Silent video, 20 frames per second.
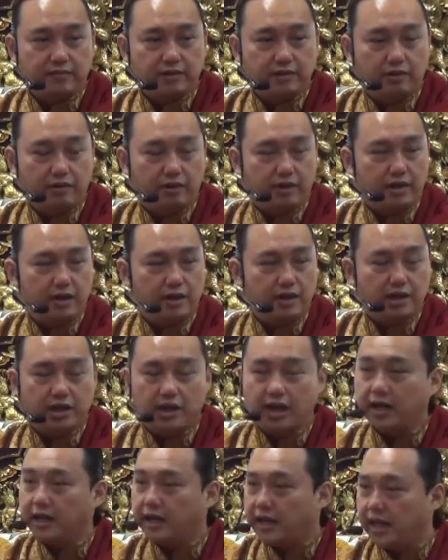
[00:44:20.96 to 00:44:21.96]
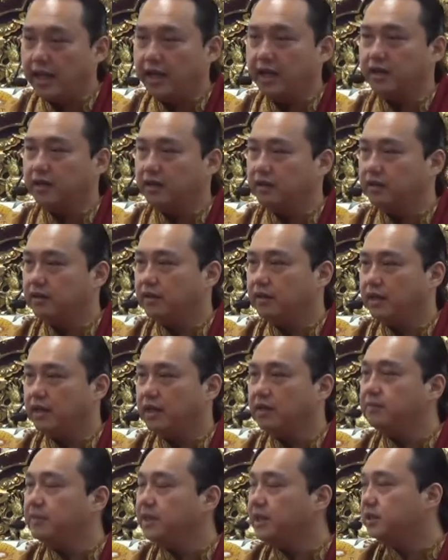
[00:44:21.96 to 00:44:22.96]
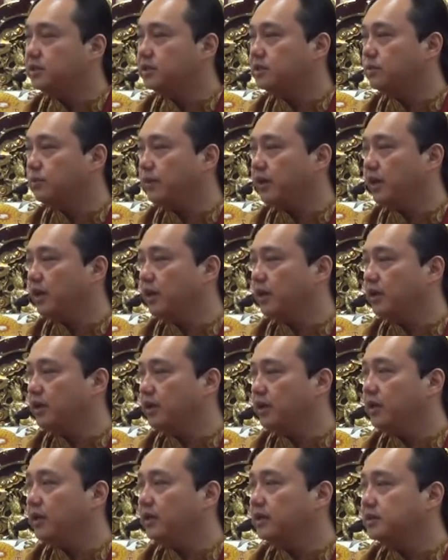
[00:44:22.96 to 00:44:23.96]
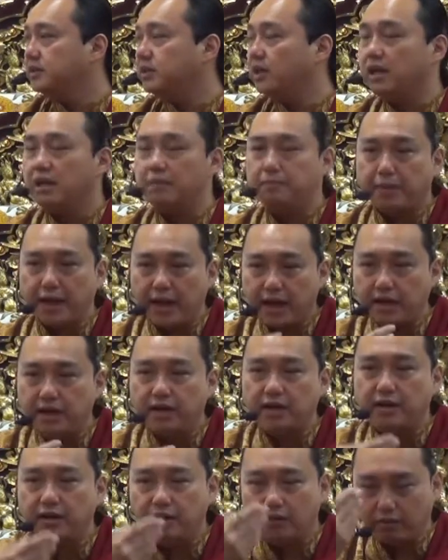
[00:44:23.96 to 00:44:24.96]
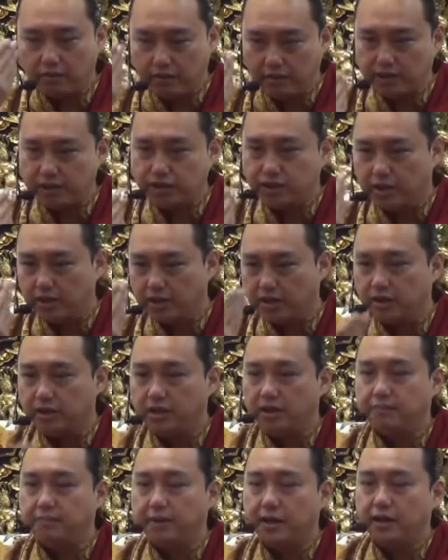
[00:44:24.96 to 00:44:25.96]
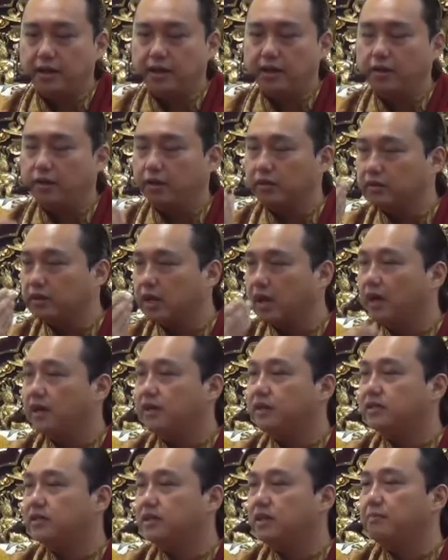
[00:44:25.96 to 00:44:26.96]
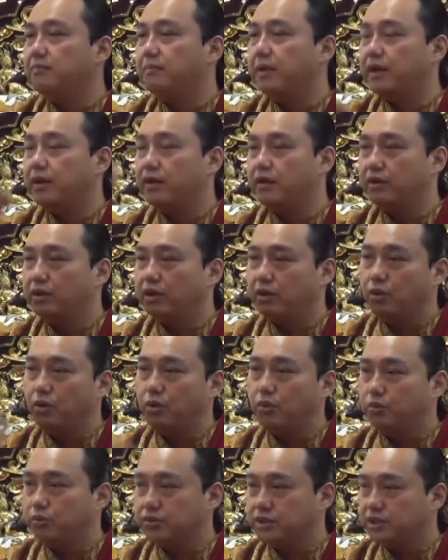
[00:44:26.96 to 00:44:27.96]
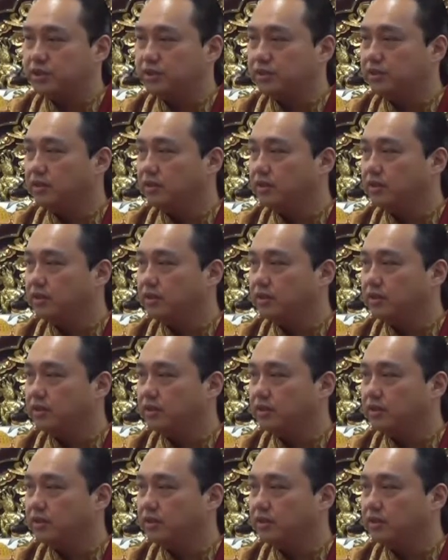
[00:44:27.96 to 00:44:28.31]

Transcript: Okay? Again, it means it is dependent on each other. Dependent, the tongue is dependent on nose.